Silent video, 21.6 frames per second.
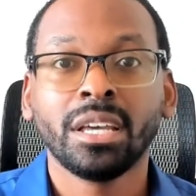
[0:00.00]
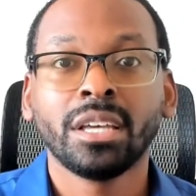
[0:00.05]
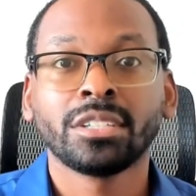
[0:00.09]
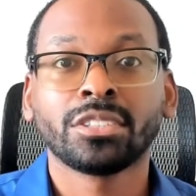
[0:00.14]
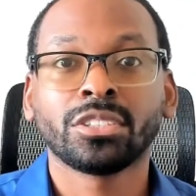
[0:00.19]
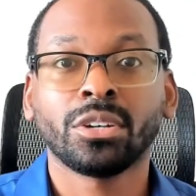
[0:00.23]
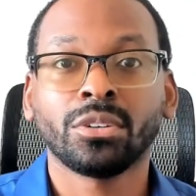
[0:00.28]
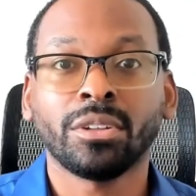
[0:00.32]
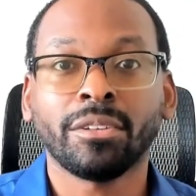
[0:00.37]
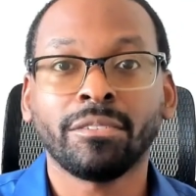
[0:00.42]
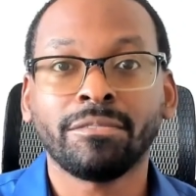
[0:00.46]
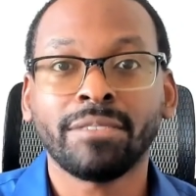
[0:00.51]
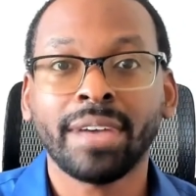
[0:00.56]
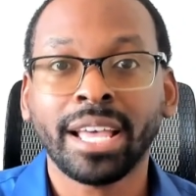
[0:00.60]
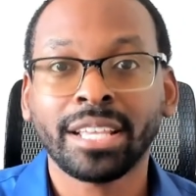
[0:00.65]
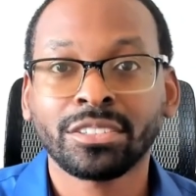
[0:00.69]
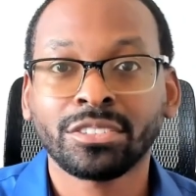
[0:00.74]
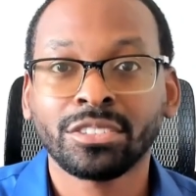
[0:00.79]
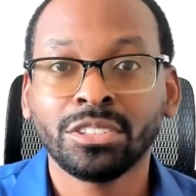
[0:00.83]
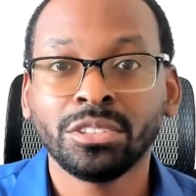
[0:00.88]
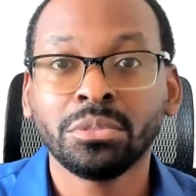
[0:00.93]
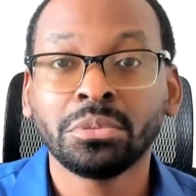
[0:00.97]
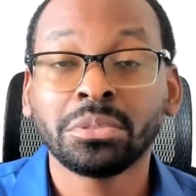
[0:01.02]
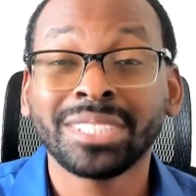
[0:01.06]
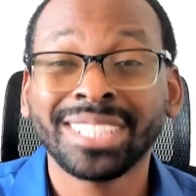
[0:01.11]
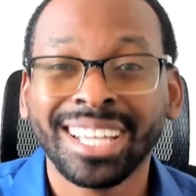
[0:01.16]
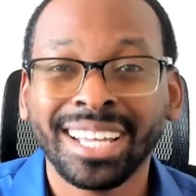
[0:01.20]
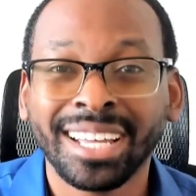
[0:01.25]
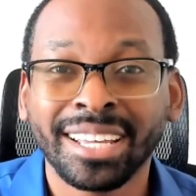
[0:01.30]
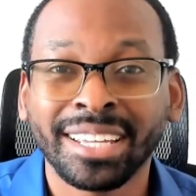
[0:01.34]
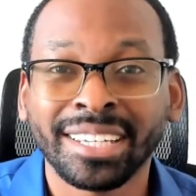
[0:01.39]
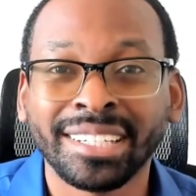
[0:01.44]
So the faster you
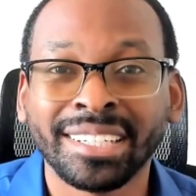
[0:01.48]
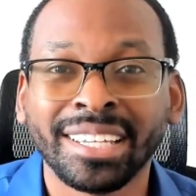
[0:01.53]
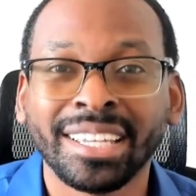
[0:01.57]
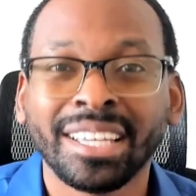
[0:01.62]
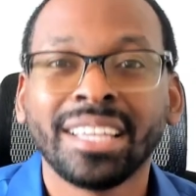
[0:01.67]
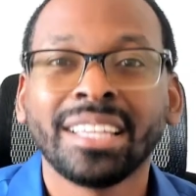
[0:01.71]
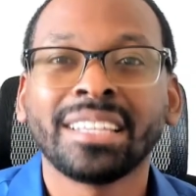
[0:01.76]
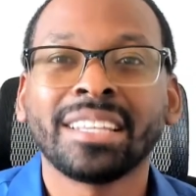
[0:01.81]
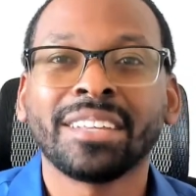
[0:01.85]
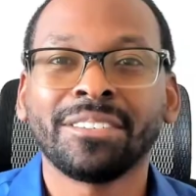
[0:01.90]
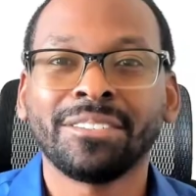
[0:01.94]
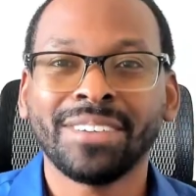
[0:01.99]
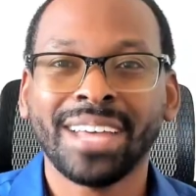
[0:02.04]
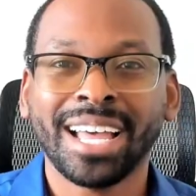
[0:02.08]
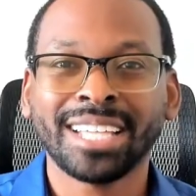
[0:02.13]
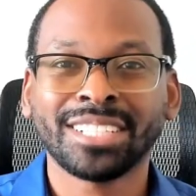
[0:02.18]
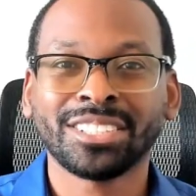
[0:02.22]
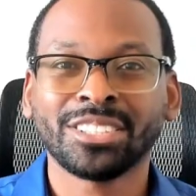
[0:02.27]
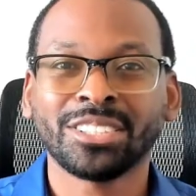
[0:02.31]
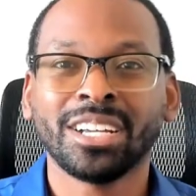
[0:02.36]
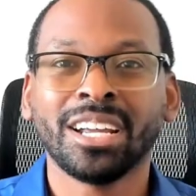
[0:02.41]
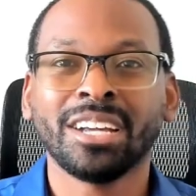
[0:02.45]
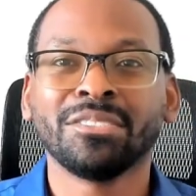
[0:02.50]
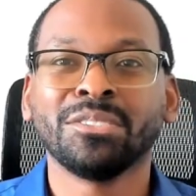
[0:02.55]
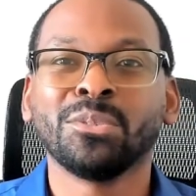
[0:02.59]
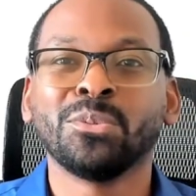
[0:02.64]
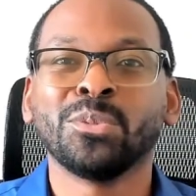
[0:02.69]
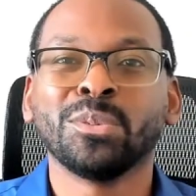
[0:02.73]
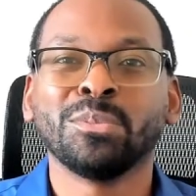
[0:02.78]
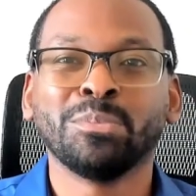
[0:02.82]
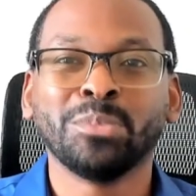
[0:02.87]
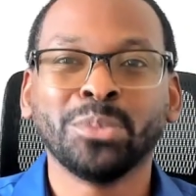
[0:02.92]
sign, the faster
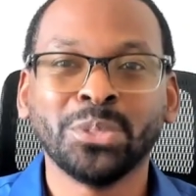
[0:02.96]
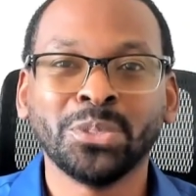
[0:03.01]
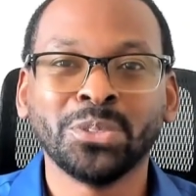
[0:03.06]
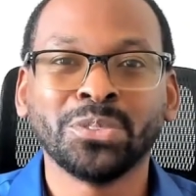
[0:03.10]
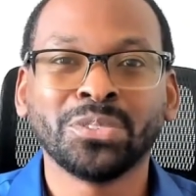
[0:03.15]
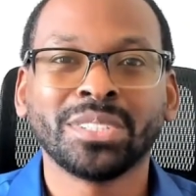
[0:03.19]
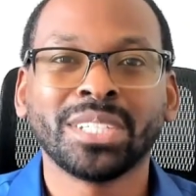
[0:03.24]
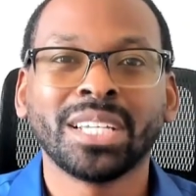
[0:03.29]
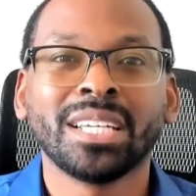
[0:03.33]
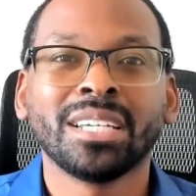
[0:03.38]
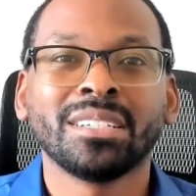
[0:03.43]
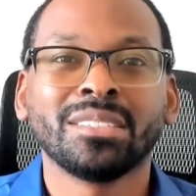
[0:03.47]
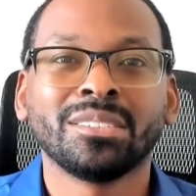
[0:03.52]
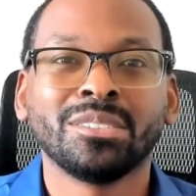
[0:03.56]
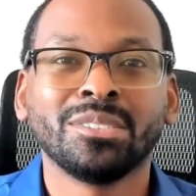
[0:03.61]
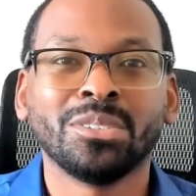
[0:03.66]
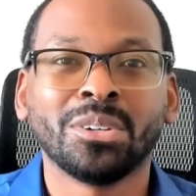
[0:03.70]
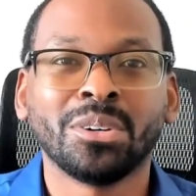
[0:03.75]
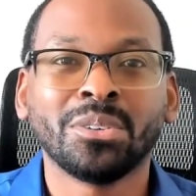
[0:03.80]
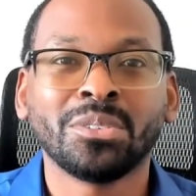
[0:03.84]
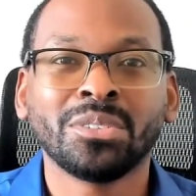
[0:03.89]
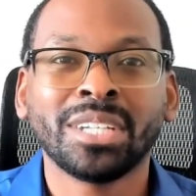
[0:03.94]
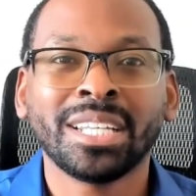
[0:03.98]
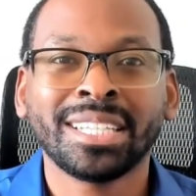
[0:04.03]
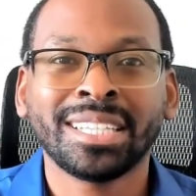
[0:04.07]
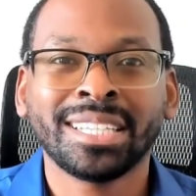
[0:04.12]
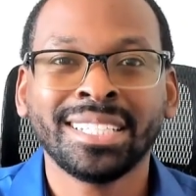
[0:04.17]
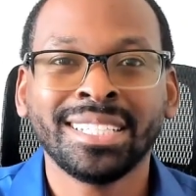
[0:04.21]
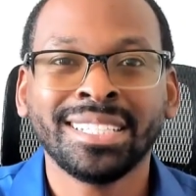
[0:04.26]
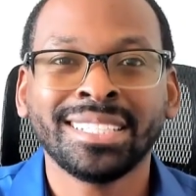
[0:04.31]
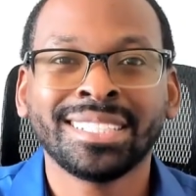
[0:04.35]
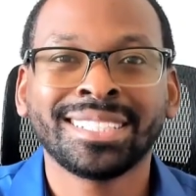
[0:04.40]
everyone moves. Don't let
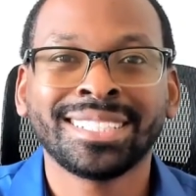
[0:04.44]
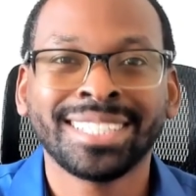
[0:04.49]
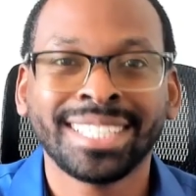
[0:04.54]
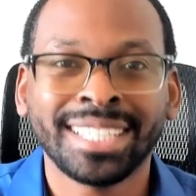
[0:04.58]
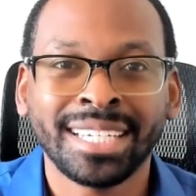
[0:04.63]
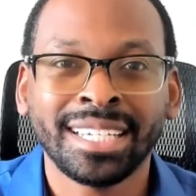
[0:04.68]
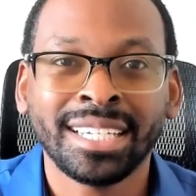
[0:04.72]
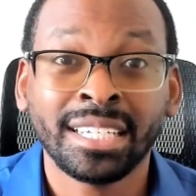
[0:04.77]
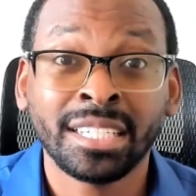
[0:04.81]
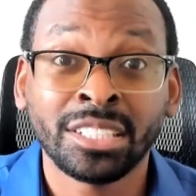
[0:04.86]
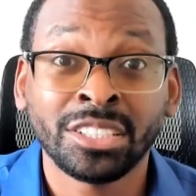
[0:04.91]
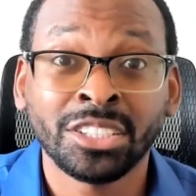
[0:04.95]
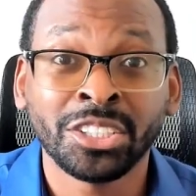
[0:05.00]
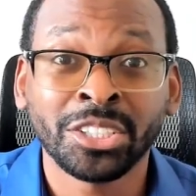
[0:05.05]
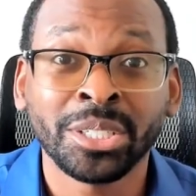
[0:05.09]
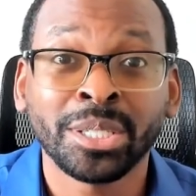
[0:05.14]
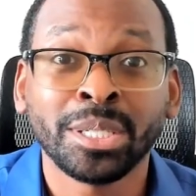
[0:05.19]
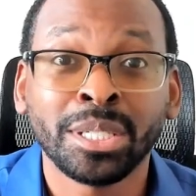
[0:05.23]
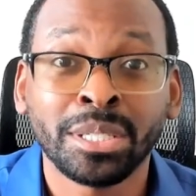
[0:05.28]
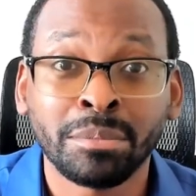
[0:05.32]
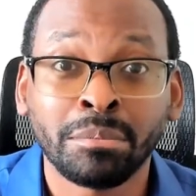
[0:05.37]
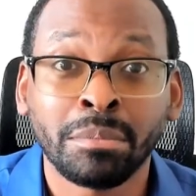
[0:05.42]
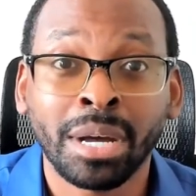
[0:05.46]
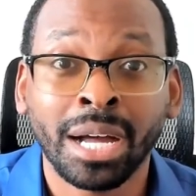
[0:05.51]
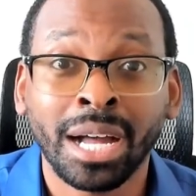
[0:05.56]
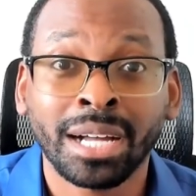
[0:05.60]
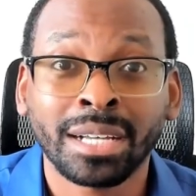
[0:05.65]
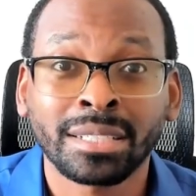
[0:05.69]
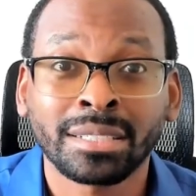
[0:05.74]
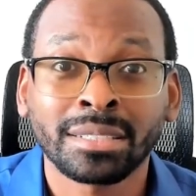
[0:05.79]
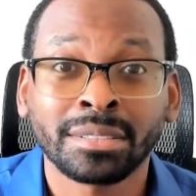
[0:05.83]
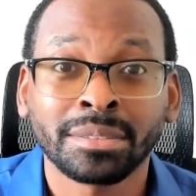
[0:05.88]
these sit in your
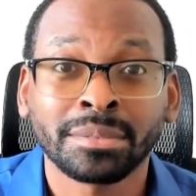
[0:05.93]
inbox.